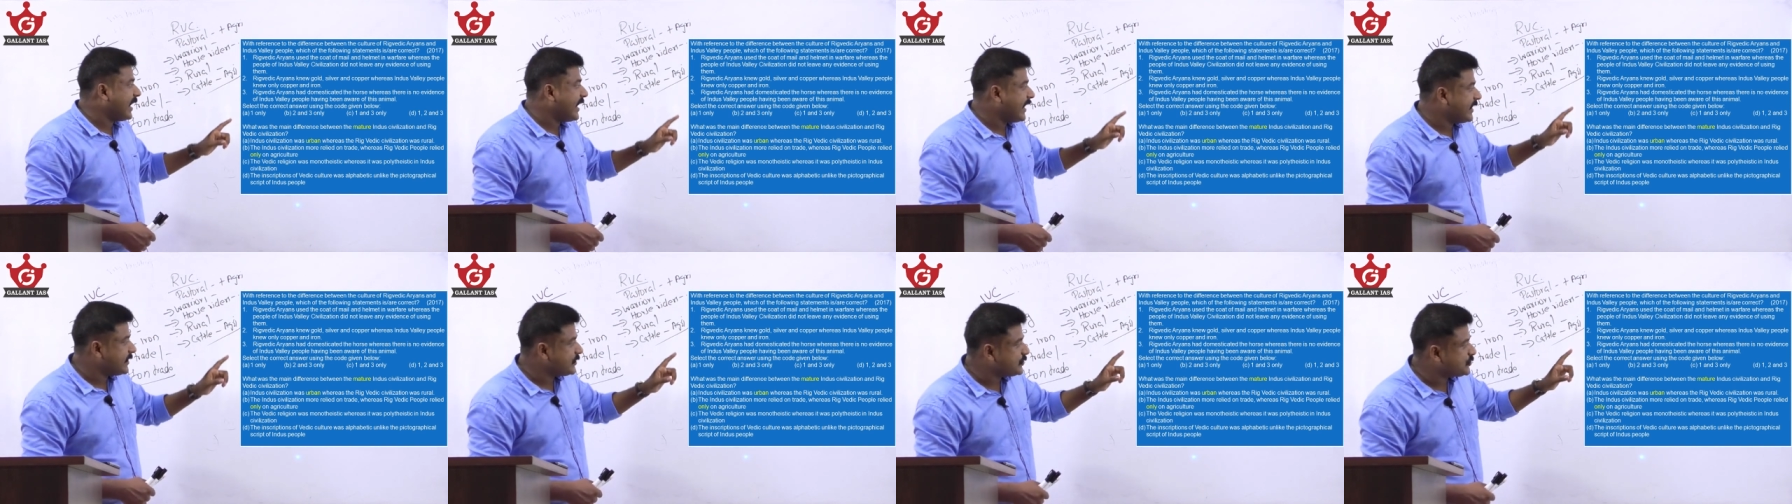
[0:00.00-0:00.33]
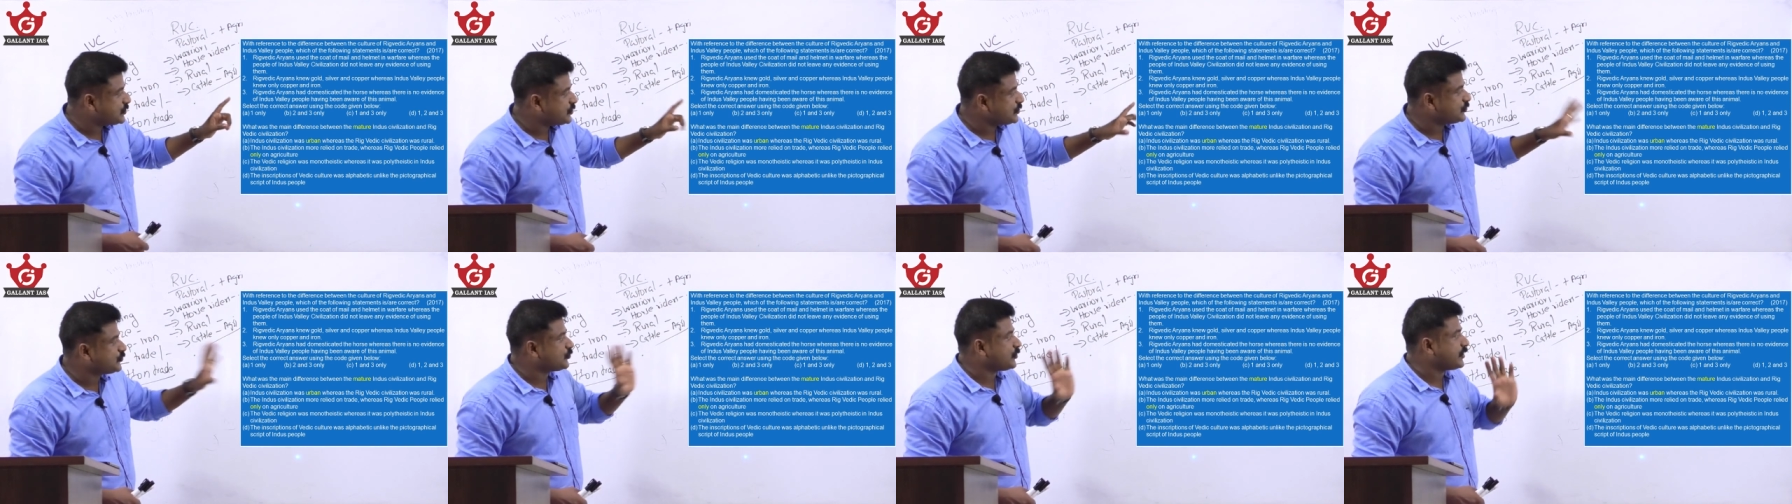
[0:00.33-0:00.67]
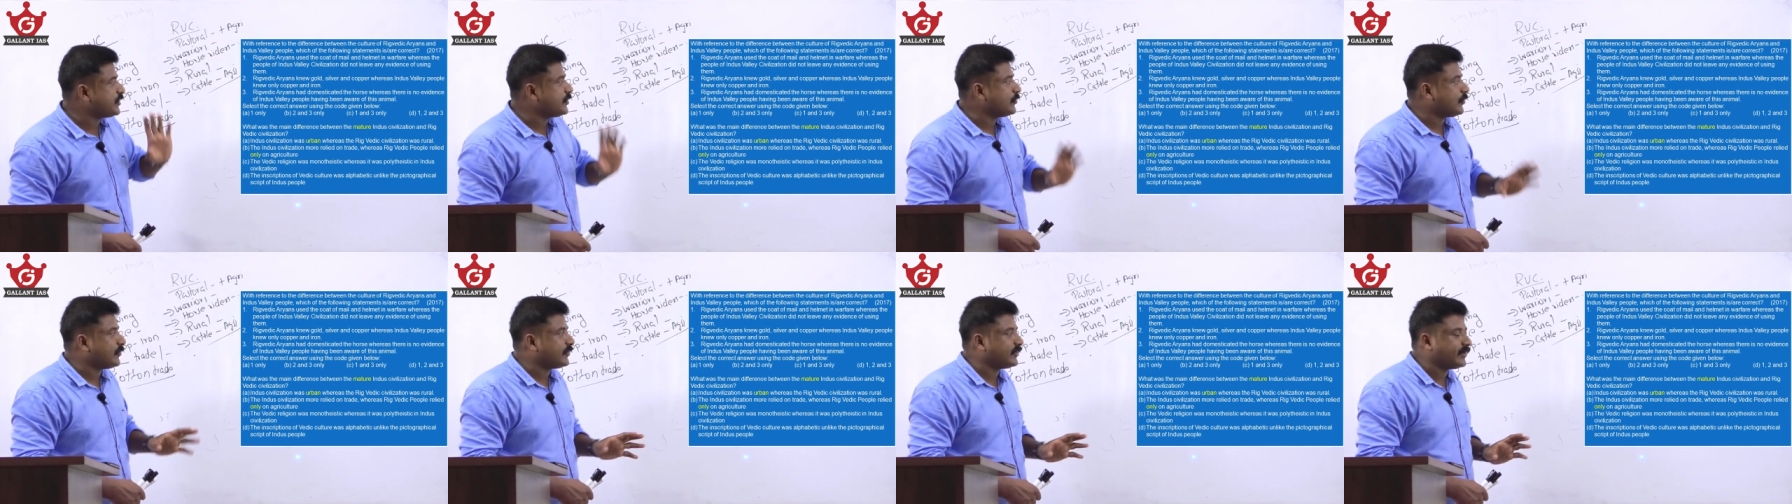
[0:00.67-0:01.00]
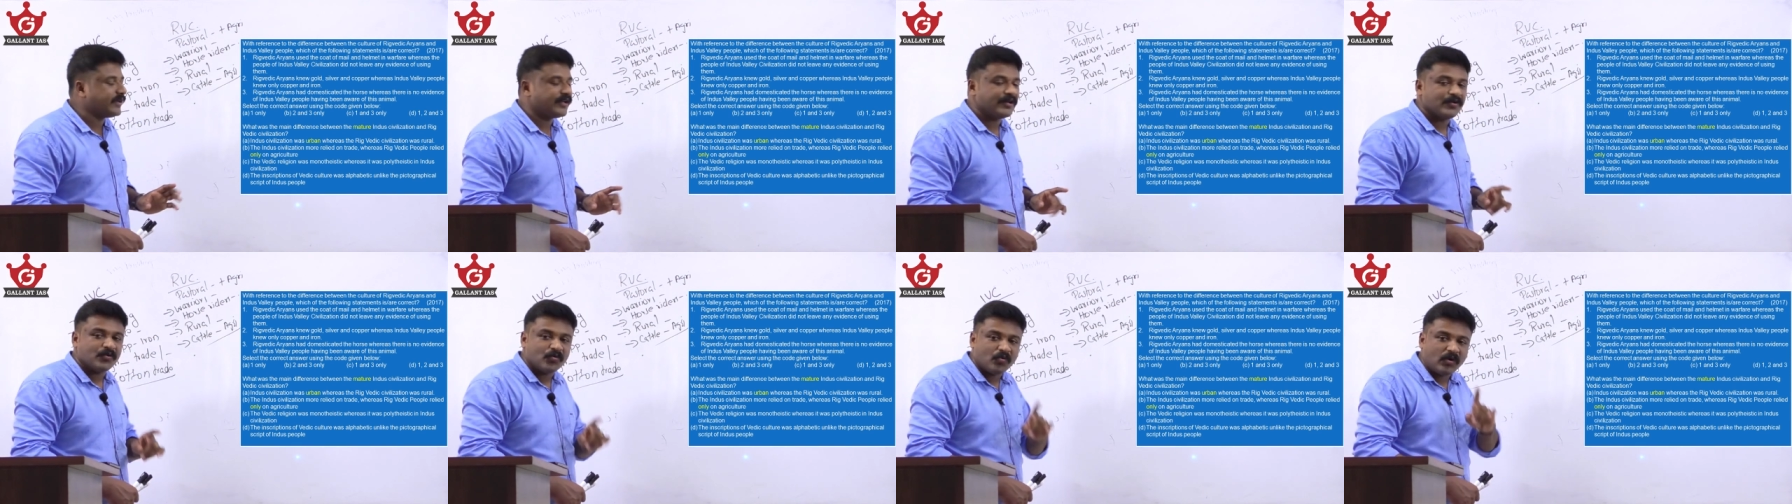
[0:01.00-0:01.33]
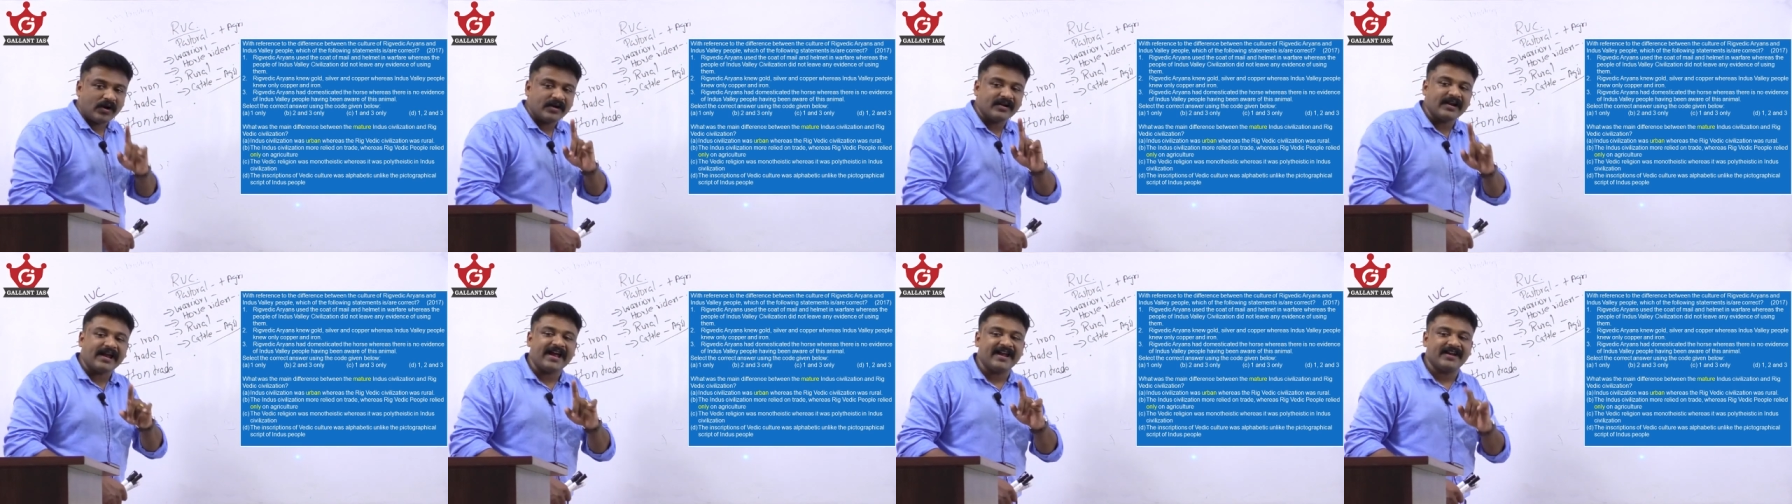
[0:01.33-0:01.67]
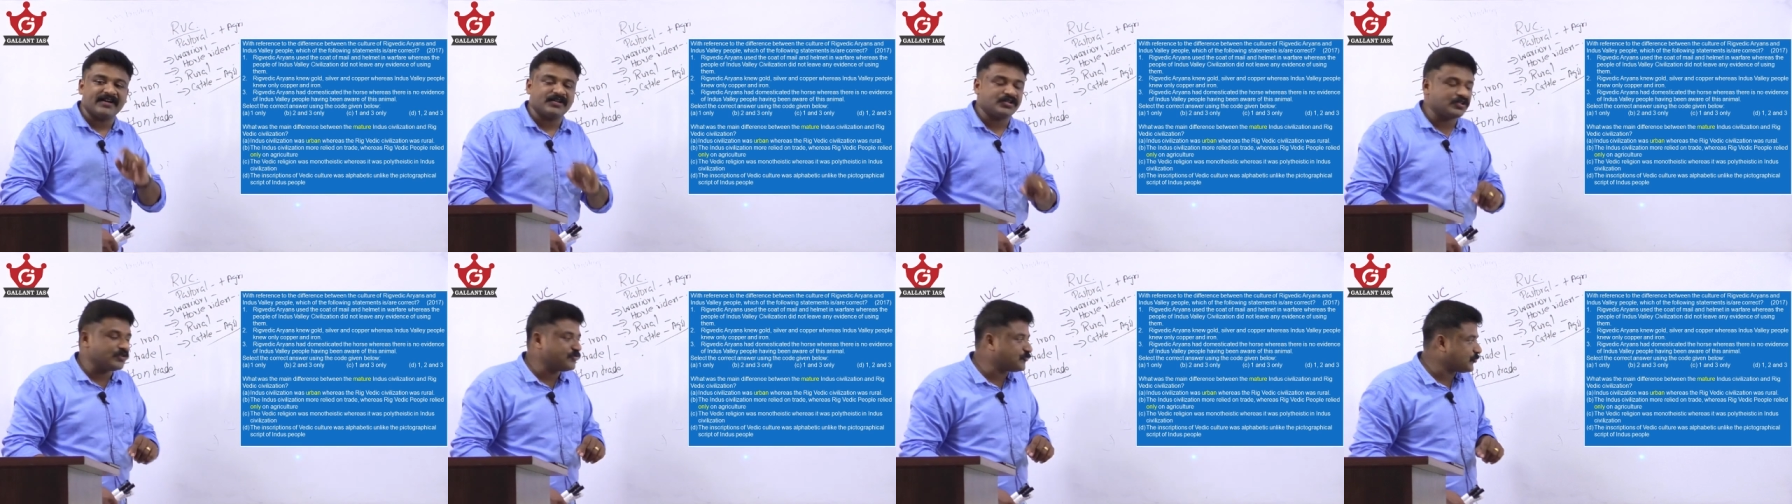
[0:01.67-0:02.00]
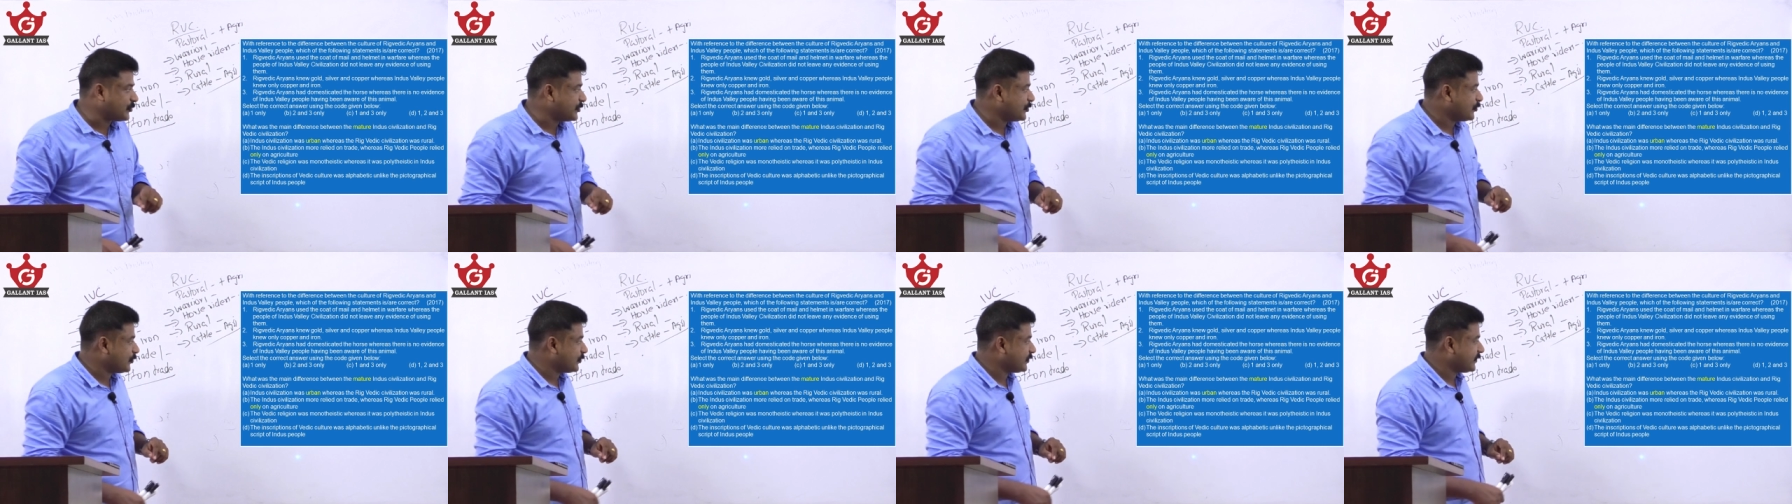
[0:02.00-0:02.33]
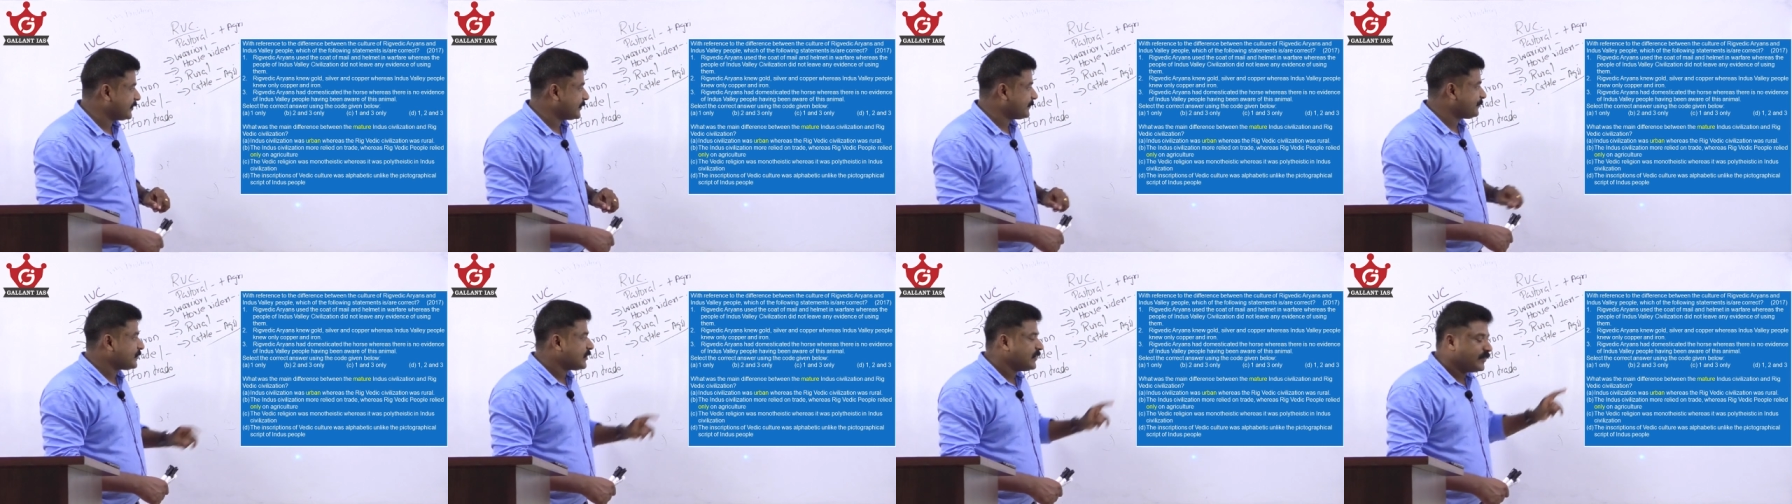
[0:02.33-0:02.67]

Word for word: and 3 only. 1 and 3 only.